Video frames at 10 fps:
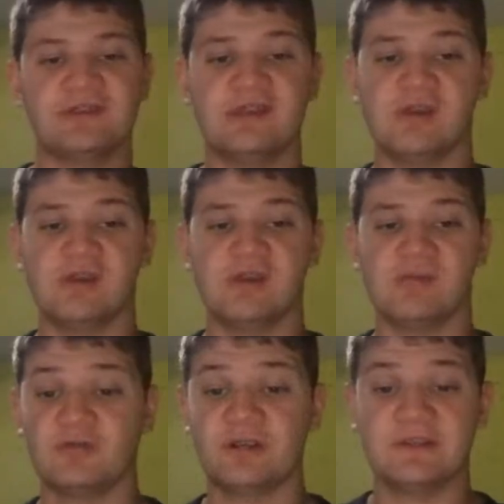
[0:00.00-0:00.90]
there's a
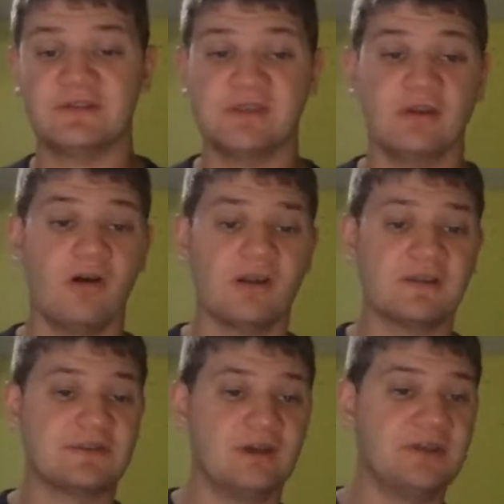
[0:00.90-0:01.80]
Marshalls, Home Goods, and
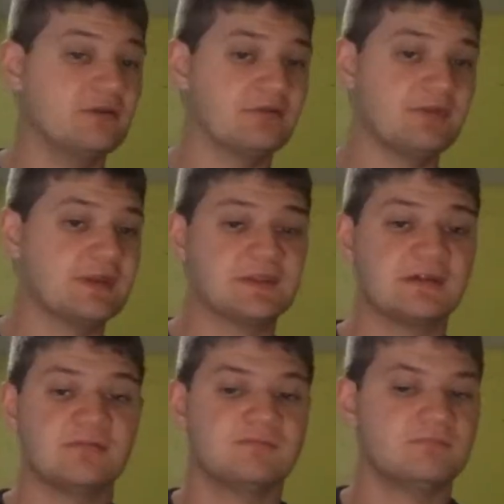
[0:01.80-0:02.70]
TJ Maxx already in
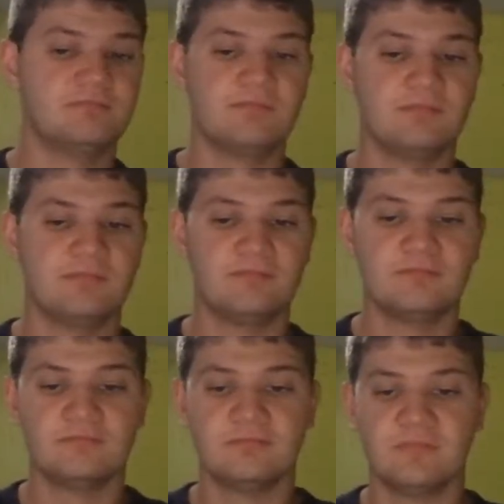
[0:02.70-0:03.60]
Secaucus. So I
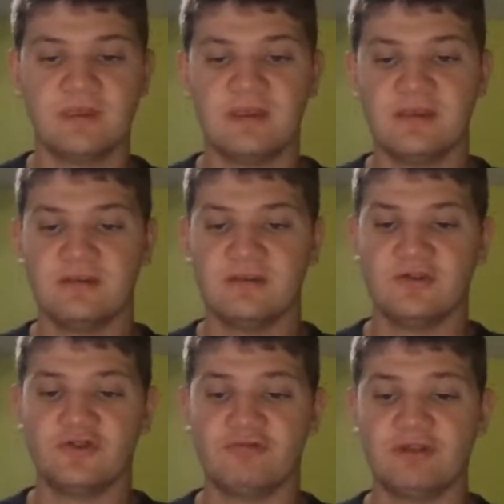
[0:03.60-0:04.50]
don't think so.
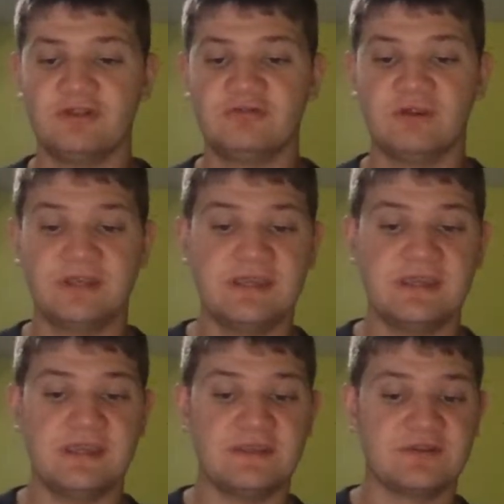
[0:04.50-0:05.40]

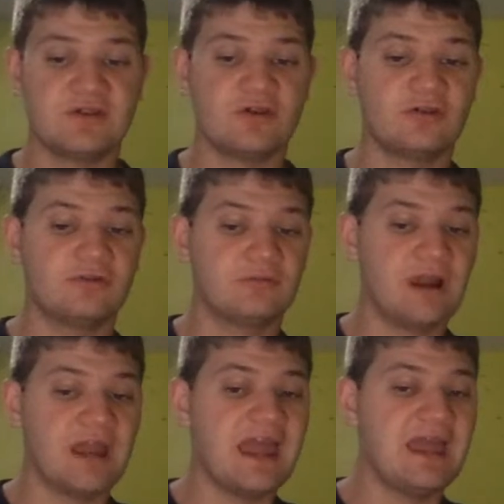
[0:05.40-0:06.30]

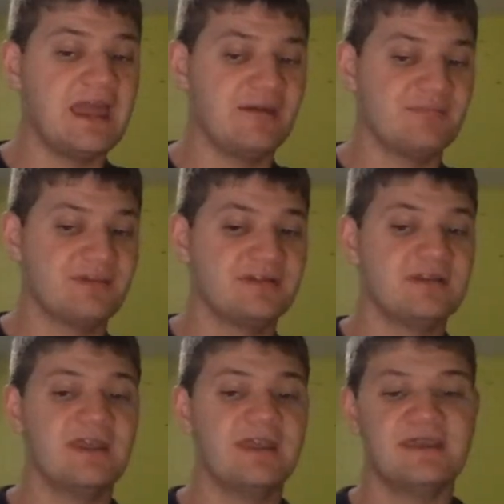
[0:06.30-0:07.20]
2020 is
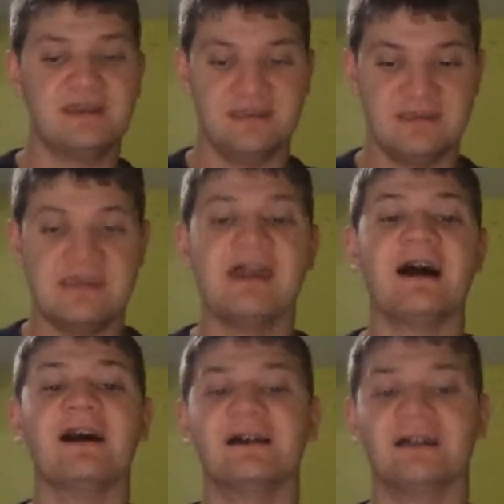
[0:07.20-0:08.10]
crap.
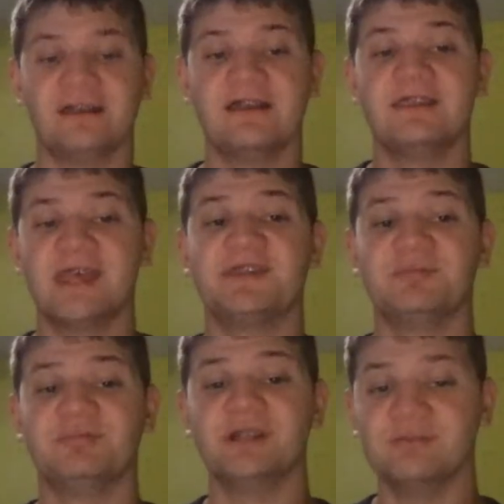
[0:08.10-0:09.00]
Yeah,
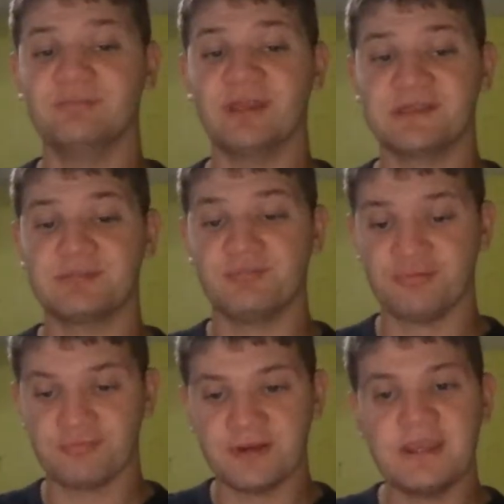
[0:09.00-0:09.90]
that's a
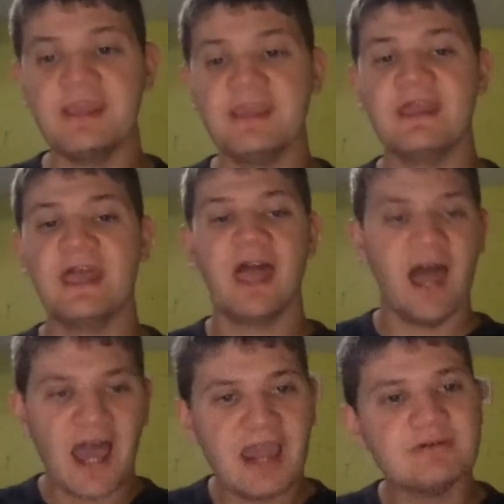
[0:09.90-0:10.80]

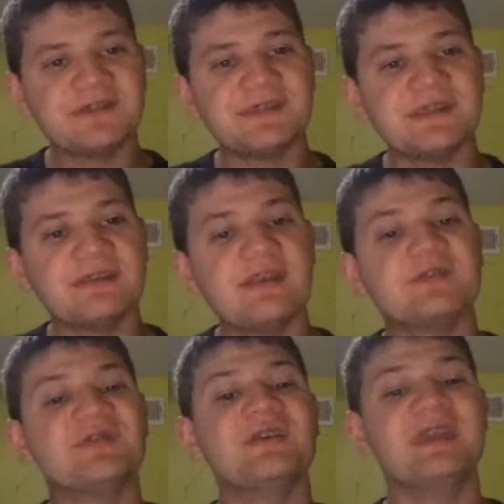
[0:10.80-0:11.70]
pretty, I would
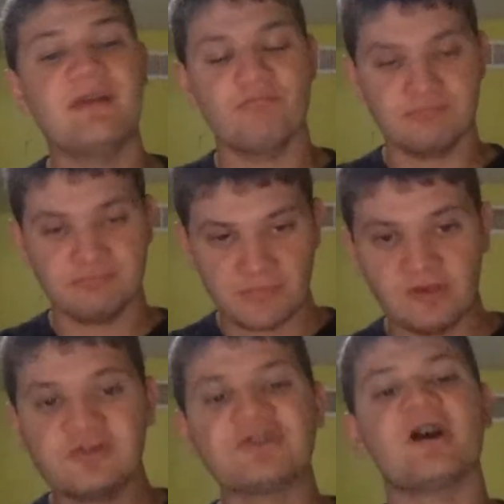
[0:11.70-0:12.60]
say that is the
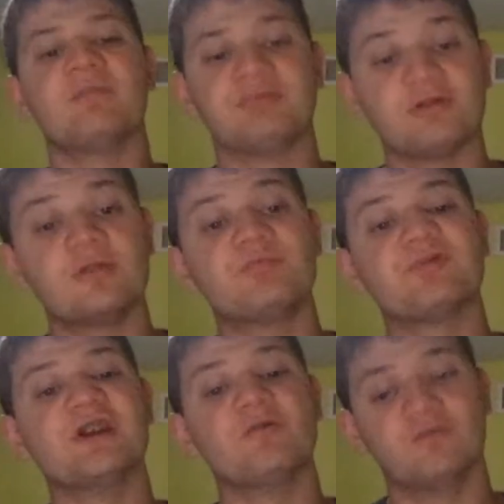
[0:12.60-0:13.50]
most
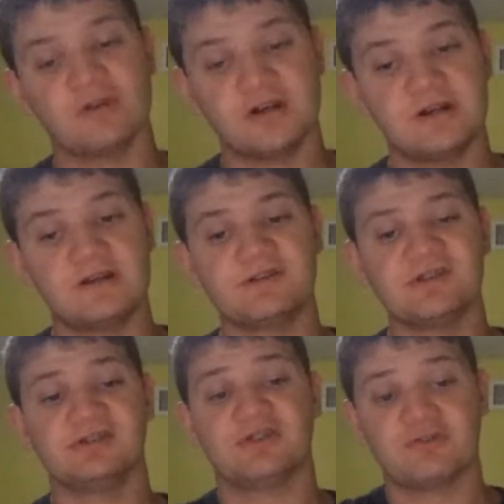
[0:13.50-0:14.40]
appropriate
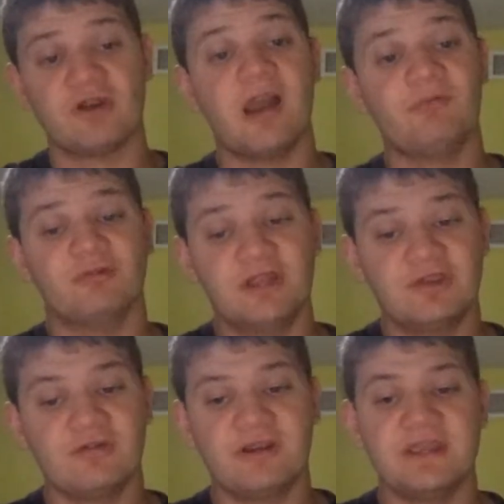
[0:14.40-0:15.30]
word to describe
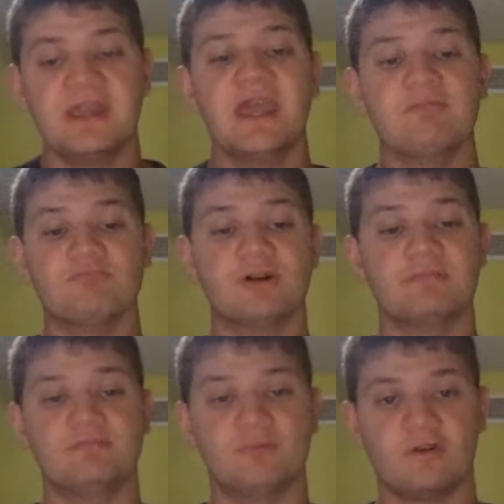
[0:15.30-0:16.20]
2020, but
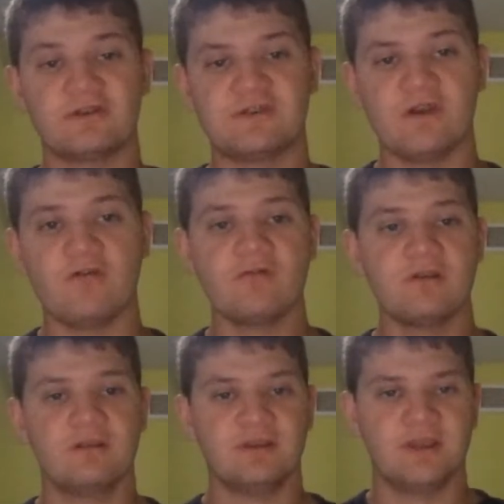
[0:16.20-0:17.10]
more so,
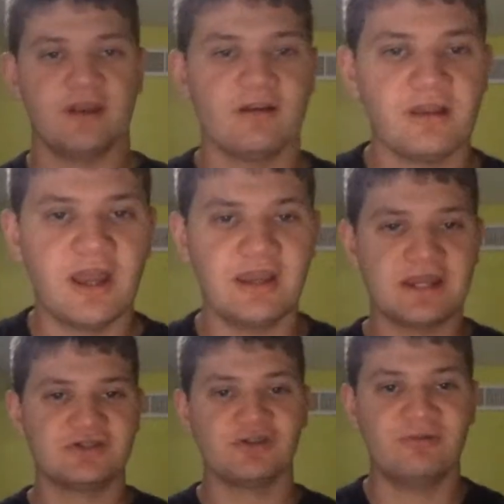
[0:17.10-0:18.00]
here, I
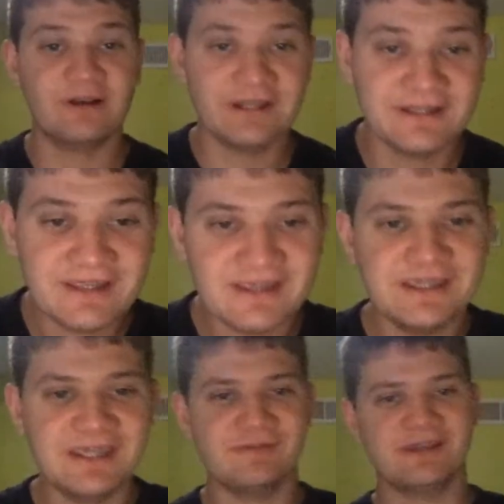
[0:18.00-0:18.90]
actually want to
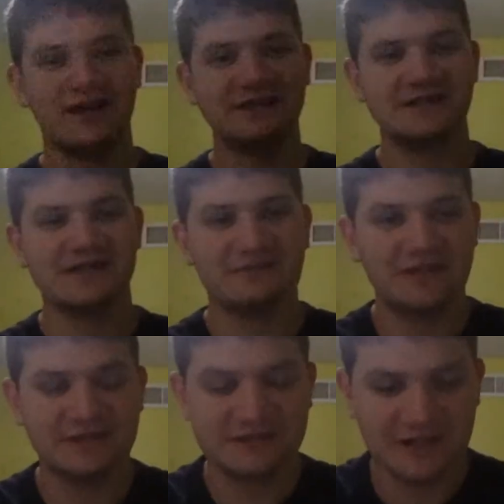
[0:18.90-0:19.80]
give you guys a
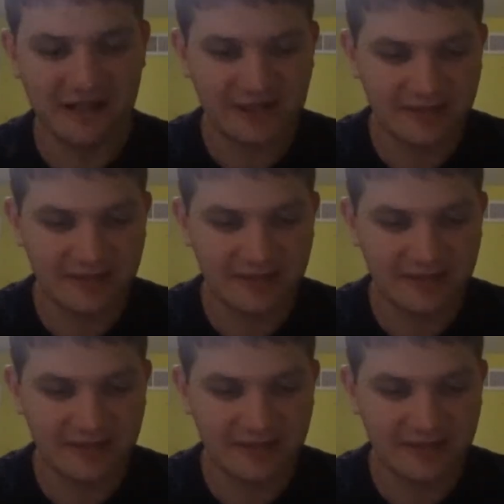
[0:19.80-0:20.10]
definition, give you a